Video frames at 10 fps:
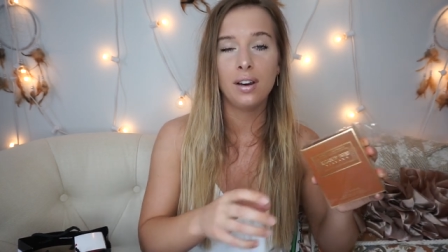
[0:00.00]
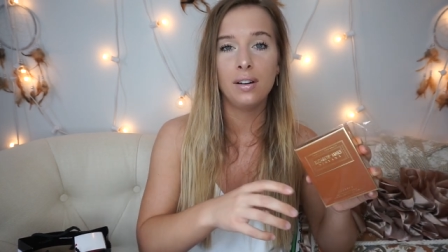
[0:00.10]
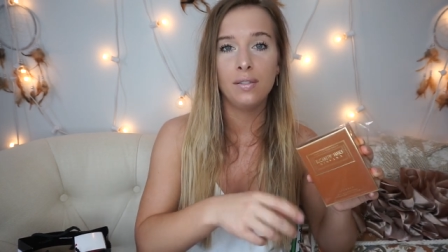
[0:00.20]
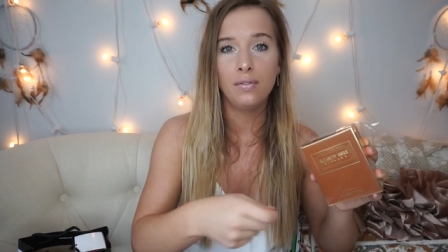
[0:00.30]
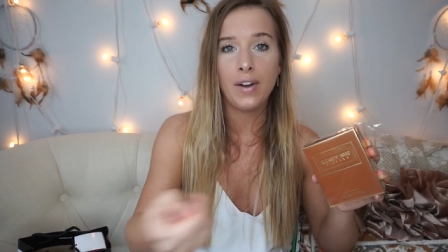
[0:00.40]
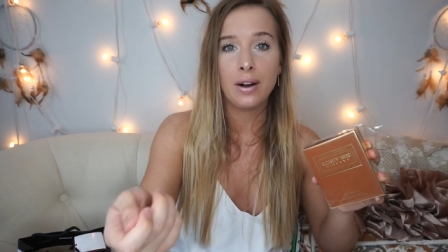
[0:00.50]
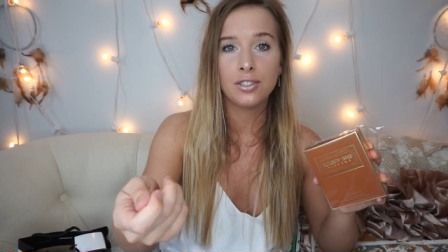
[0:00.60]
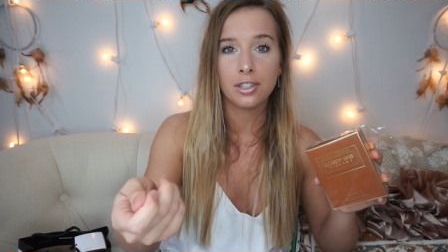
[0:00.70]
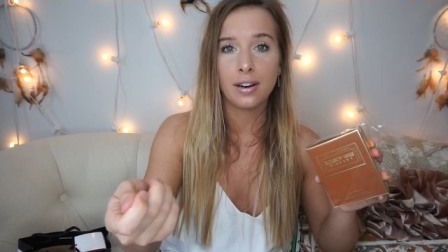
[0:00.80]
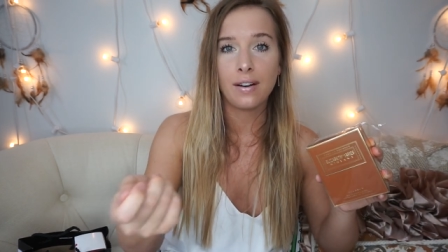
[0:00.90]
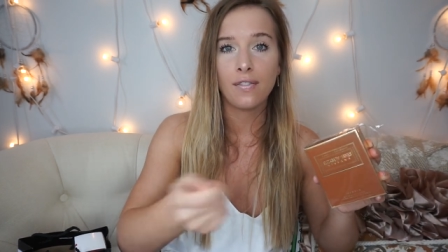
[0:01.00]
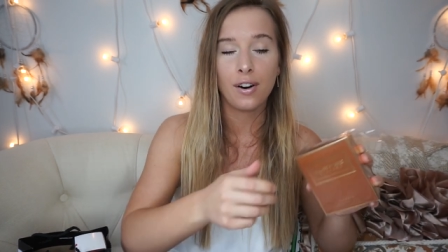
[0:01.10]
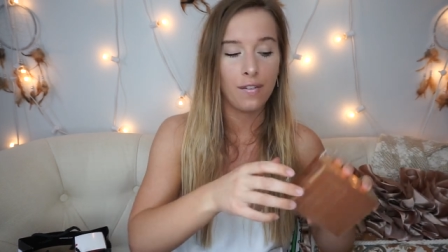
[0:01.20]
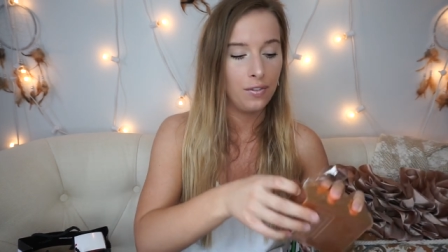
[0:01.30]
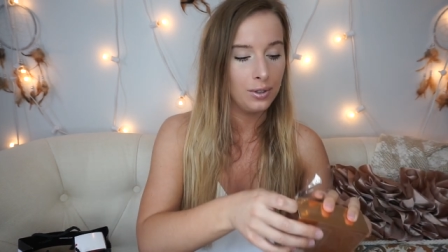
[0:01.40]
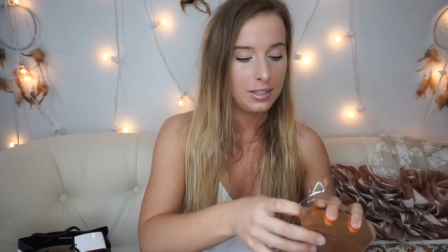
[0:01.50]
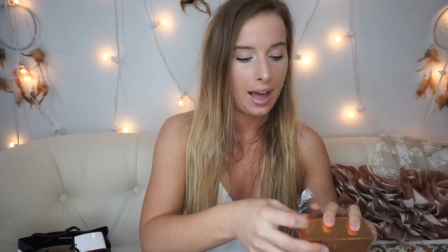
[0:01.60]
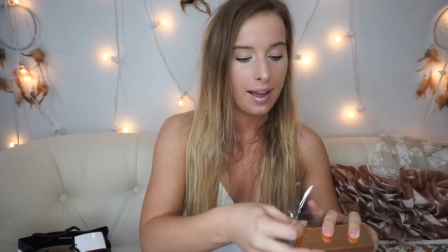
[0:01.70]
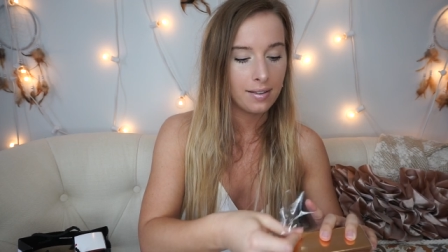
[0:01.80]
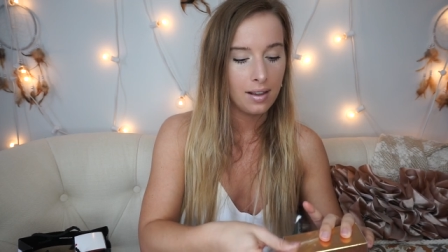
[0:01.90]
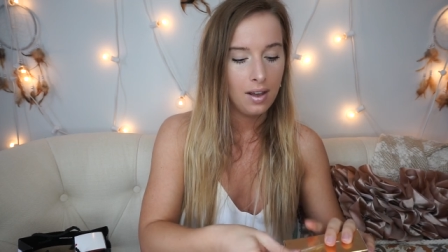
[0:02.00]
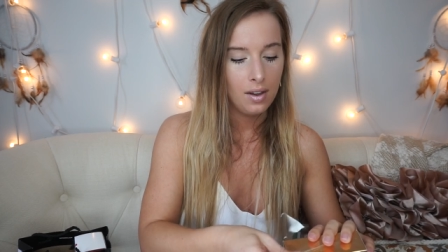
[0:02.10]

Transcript: the voucher in for a full size.